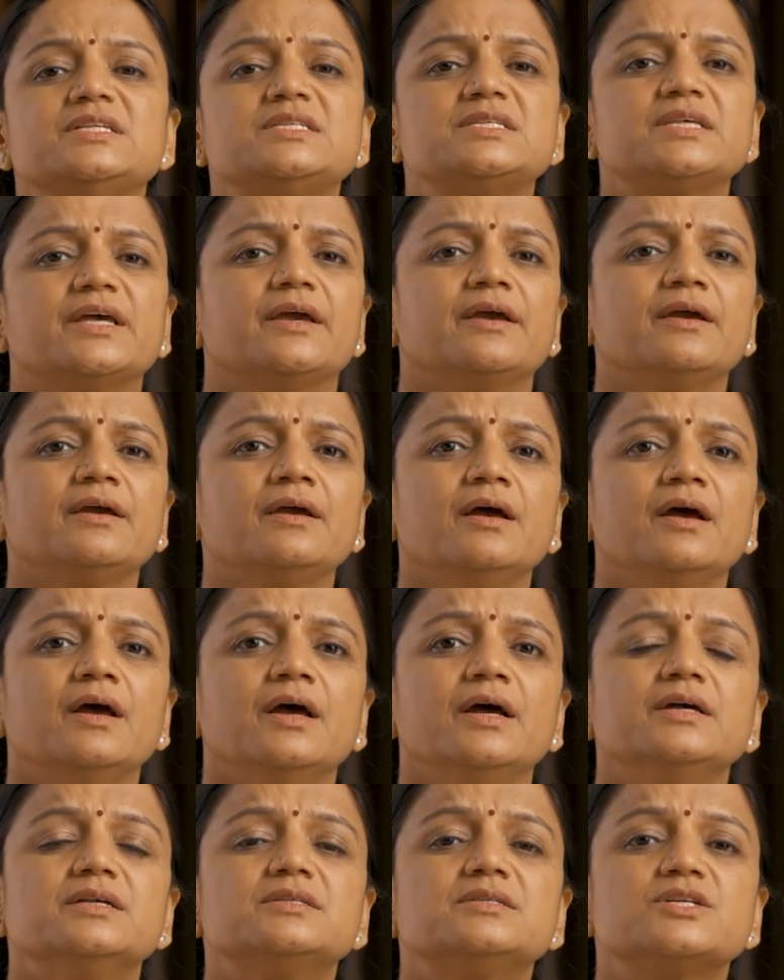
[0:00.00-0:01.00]
say,
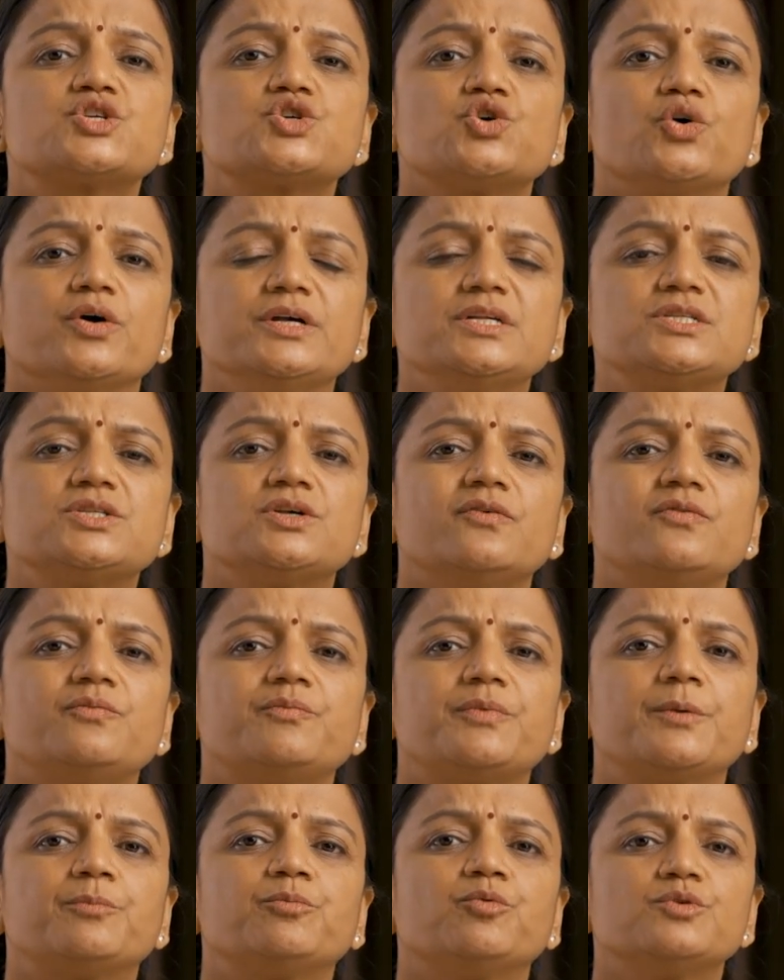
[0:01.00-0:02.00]
is a choice of
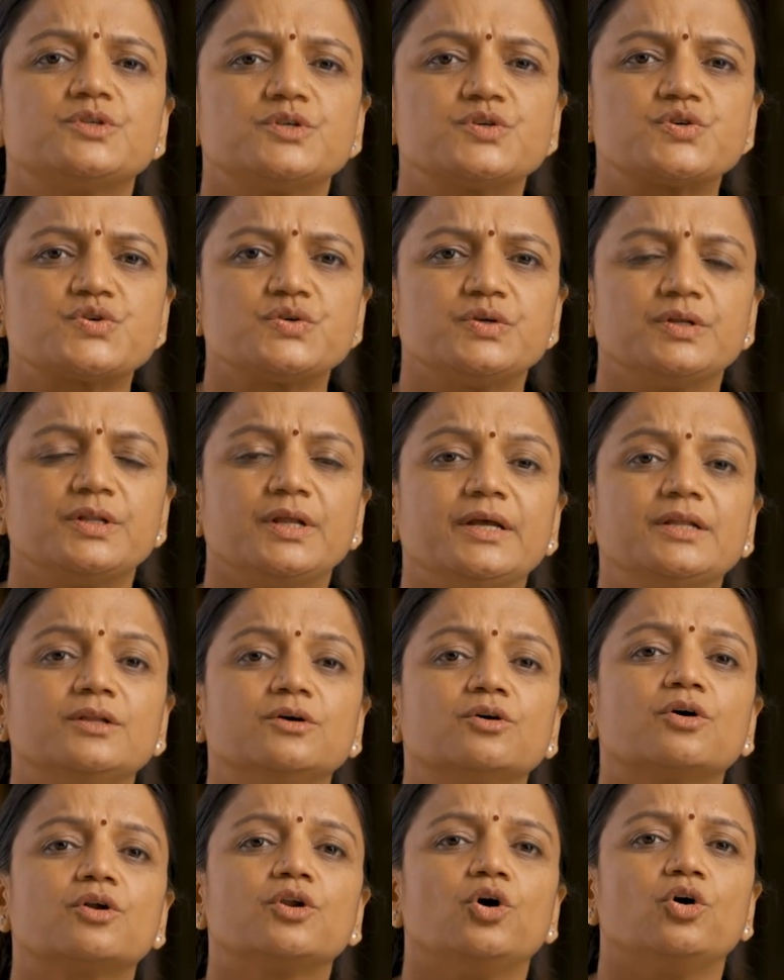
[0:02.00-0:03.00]
preposition in a
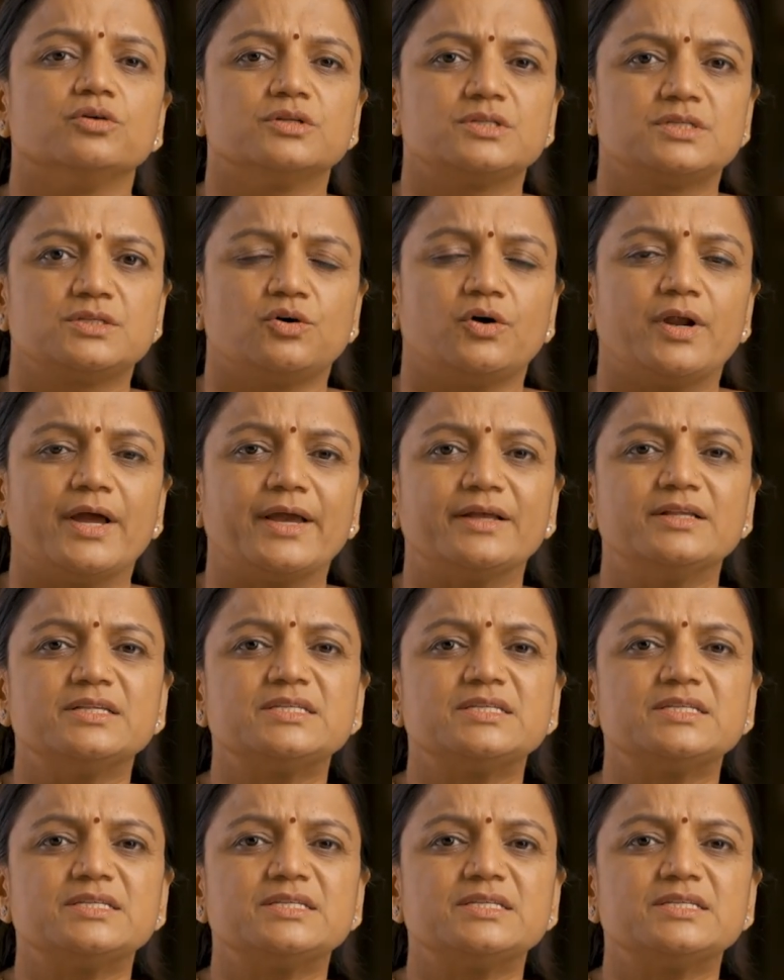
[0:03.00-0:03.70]
clause, or I can